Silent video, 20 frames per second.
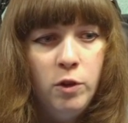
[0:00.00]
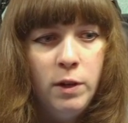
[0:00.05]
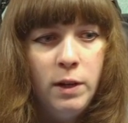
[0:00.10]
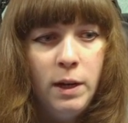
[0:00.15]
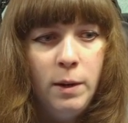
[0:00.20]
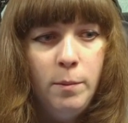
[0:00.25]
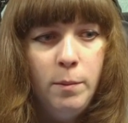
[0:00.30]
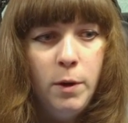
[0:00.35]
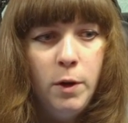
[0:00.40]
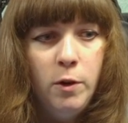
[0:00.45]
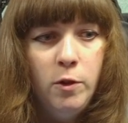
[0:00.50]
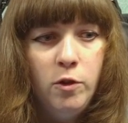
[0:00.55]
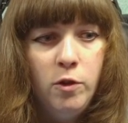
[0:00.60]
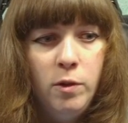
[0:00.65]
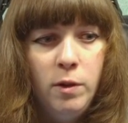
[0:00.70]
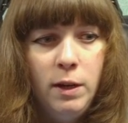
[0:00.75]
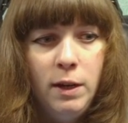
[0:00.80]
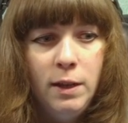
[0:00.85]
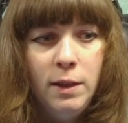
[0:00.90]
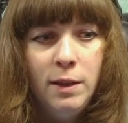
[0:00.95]
mode. You
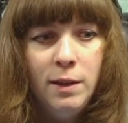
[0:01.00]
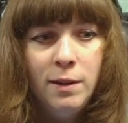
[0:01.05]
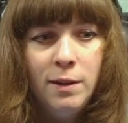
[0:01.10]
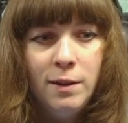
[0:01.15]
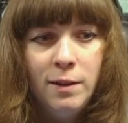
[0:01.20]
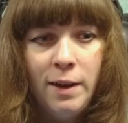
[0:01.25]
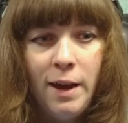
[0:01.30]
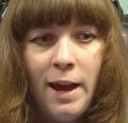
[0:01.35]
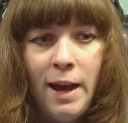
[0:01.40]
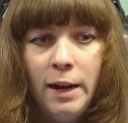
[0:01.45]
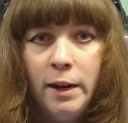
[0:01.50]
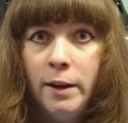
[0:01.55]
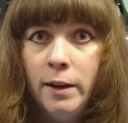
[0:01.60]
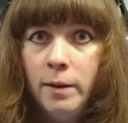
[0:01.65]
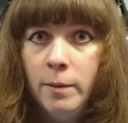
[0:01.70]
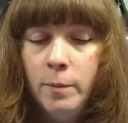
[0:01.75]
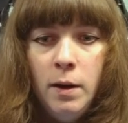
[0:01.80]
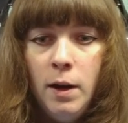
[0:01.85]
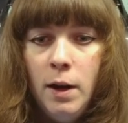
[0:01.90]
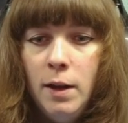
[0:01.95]
need this as a
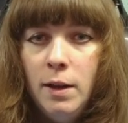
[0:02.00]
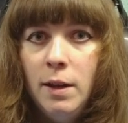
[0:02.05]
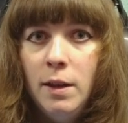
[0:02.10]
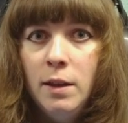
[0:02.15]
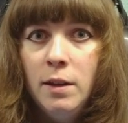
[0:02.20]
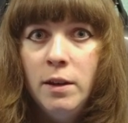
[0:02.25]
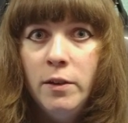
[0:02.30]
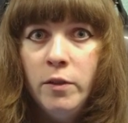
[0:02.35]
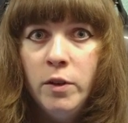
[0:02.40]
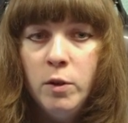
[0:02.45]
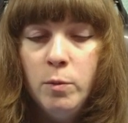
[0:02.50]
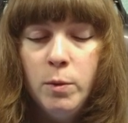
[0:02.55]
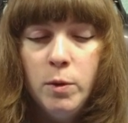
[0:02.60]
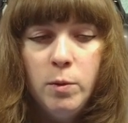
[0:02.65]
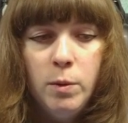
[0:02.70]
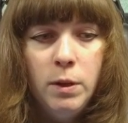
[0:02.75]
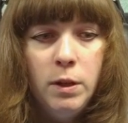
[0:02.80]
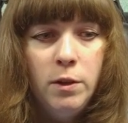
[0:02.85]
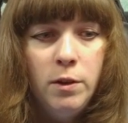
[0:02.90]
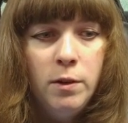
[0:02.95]
header. And then the difference
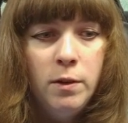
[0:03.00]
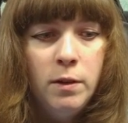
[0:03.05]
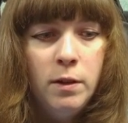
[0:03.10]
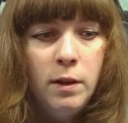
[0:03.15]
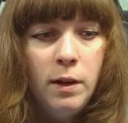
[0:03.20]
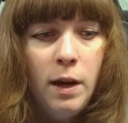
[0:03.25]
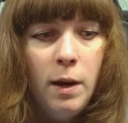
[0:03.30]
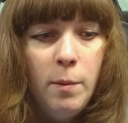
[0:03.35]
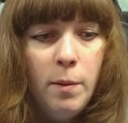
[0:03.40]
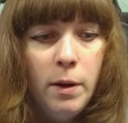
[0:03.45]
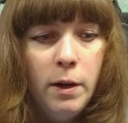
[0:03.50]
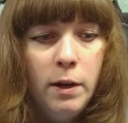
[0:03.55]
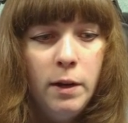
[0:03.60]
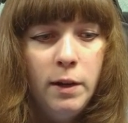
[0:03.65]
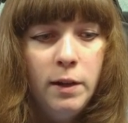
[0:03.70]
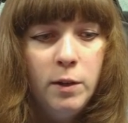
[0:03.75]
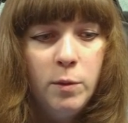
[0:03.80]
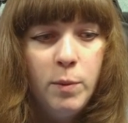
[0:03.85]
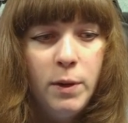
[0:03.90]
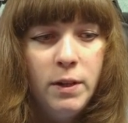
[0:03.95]
between the two is the game
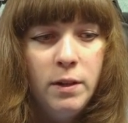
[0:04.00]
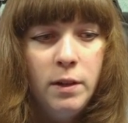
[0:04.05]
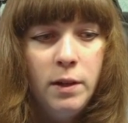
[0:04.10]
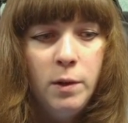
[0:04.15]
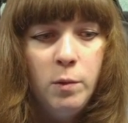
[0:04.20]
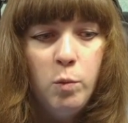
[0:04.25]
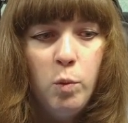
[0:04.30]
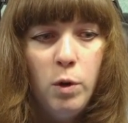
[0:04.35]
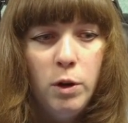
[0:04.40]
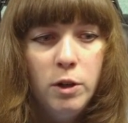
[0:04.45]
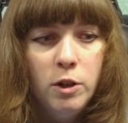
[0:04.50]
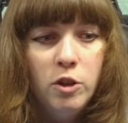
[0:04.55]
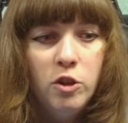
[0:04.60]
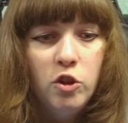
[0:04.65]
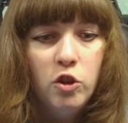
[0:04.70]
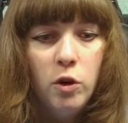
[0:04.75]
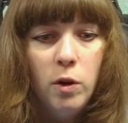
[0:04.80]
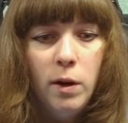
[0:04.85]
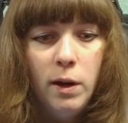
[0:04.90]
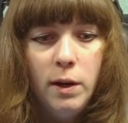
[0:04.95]
INI is basically one
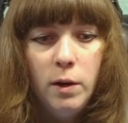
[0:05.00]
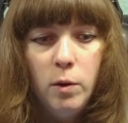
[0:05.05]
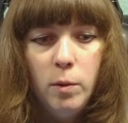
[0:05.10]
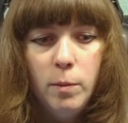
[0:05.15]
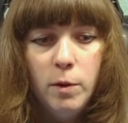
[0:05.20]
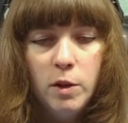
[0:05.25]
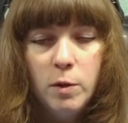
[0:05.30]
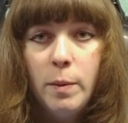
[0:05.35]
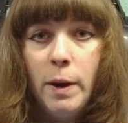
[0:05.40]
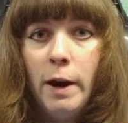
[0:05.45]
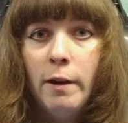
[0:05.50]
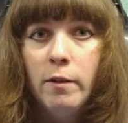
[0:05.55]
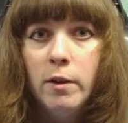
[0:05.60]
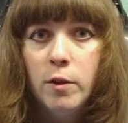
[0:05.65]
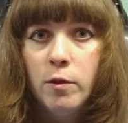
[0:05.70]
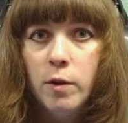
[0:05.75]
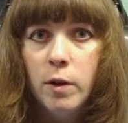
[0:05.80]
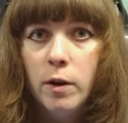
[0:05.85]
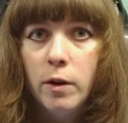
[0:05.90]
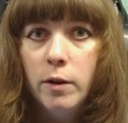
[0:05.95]
ginormous
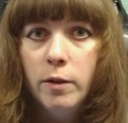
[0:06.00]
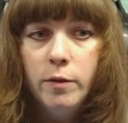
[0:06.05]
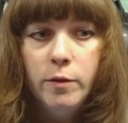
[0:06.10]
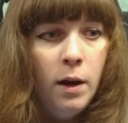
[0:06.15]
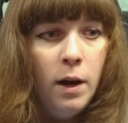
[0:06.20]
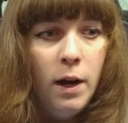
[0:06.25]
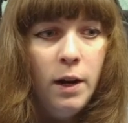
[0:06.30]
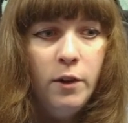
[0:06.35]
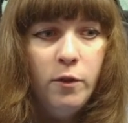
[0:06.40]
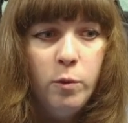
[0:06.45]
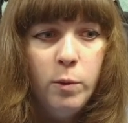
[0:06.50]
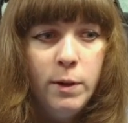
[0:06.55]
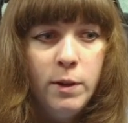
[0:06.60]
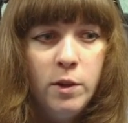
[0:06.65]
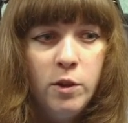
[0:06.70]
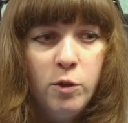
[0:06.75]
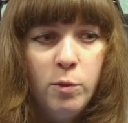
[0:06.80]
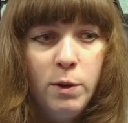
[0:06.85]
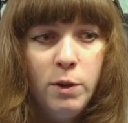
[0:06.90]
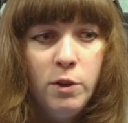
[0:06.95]
paragraph. And if we're
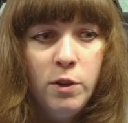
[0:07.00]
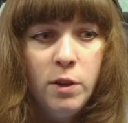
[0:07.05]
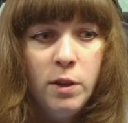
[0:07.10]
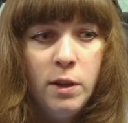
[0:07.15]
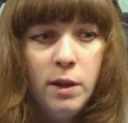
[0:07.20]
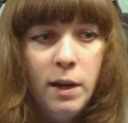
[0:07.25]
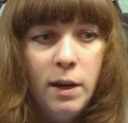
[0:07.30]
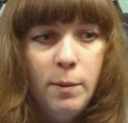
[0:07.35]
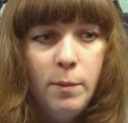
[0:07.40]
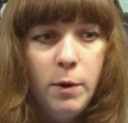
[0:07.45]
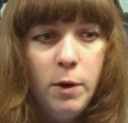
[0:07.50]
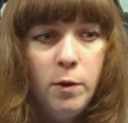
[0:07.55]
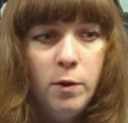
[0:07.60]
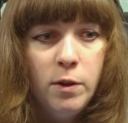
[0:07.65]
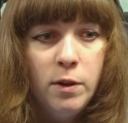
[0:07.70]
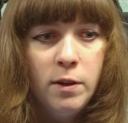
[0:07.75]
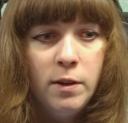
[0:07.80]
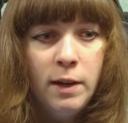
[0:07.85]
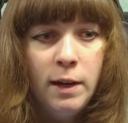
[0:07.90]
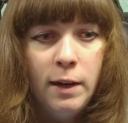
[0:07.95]
to switch the game
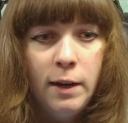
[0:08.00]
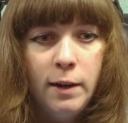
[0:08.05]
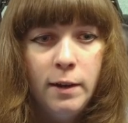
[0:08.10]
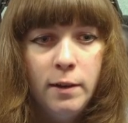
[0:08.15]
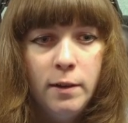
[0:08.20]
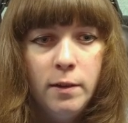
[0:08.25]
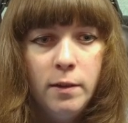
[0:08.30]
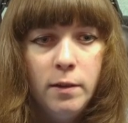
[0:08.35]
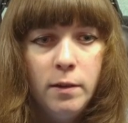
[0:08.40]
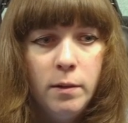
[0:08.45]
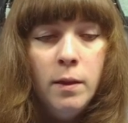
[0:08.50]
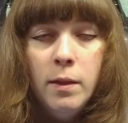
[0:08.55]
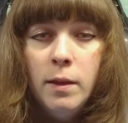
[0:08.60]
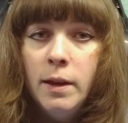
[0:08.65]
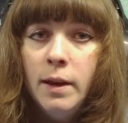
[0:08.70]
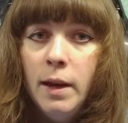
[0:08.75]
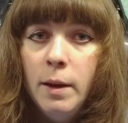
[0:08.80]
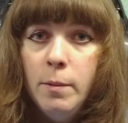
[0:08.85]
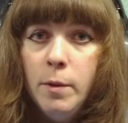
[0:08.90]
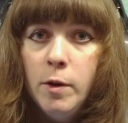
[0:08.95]
user settings, the
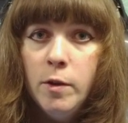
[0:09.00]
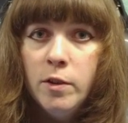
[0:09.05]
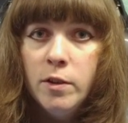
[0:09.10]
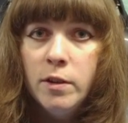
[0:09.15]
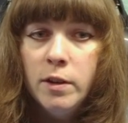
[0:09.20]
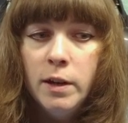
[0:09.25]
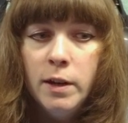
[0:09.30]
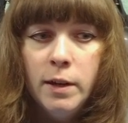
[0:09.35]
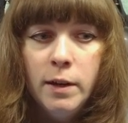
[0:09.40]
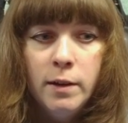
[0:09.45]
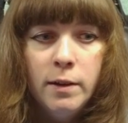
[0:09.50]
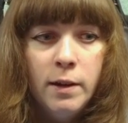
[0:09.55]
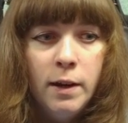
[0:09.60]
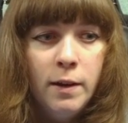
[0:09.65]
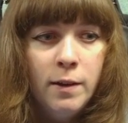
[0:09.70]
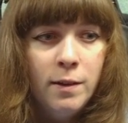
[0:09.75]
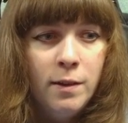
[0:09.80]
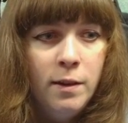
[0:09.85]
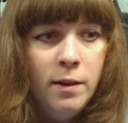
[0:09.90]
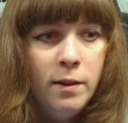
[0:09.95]
game user settings
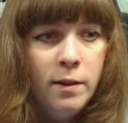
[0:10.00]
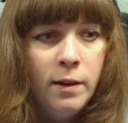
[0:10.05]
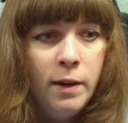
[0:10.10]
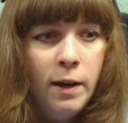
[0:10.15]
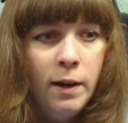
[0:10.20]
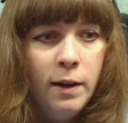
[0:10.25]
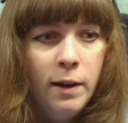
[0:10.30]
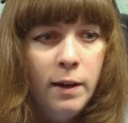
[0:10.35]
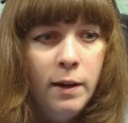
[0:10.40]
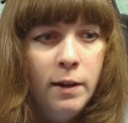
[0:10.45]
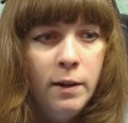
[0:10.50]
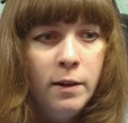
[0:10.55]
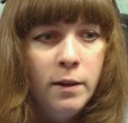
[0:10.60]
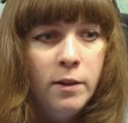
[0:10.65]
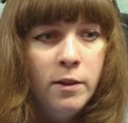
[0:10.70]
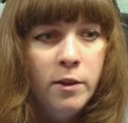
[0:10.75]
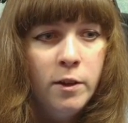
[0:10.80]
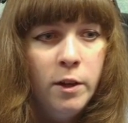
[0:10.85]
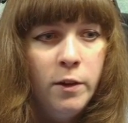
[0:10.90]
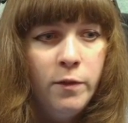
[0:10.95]
has this header,
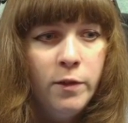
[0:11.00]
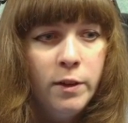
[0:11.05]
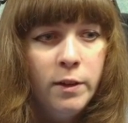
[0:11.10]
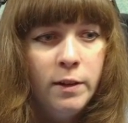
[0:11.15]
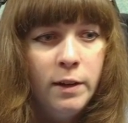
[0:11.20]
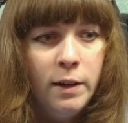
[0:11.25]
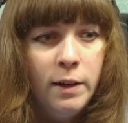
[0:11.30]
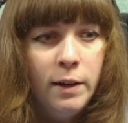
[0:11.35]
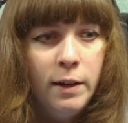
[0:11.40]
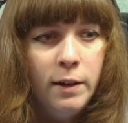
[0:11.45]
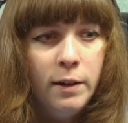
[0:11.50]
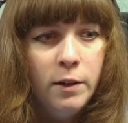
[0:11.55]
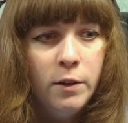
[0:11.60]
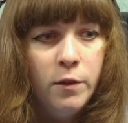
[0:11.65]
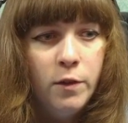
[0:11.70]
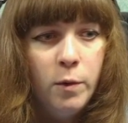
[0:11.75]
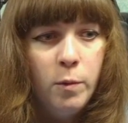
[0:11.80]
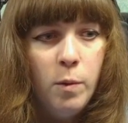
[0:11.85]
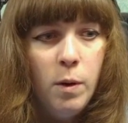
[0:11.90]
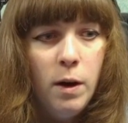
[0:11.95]
server settings
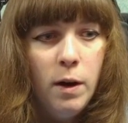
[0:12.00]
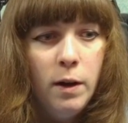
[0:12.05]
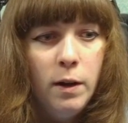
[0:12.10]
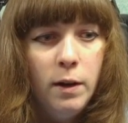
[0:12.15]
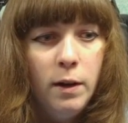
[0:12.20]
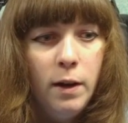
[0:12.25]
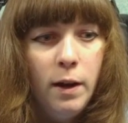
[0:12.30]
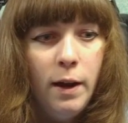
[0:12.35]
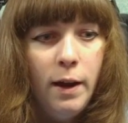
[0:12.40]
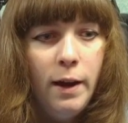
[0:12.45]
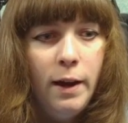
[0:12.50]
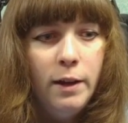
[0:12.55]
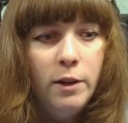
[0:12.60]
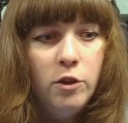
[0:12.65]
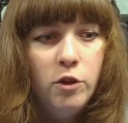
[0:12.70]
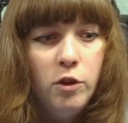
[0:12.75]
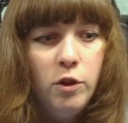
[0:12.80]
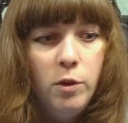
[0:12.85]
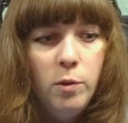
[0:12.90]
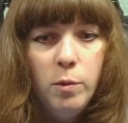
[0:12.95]
for one,
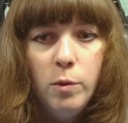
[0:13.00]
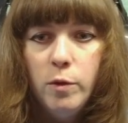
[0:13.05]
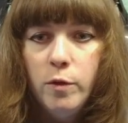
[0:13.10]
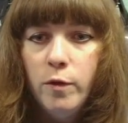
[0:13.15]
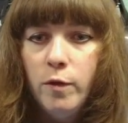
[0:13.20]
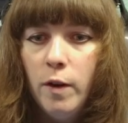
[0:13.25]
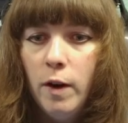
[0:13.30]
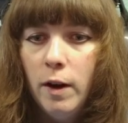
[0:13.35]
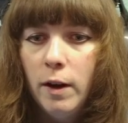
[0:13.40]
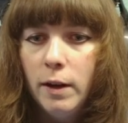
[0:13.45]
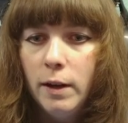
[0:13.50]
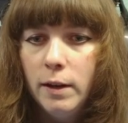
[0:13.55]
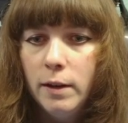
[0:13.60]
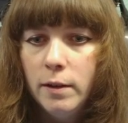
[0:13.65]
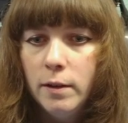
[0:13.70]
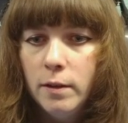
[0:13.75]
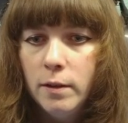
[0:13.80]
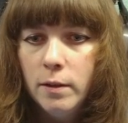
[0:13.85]
and you will find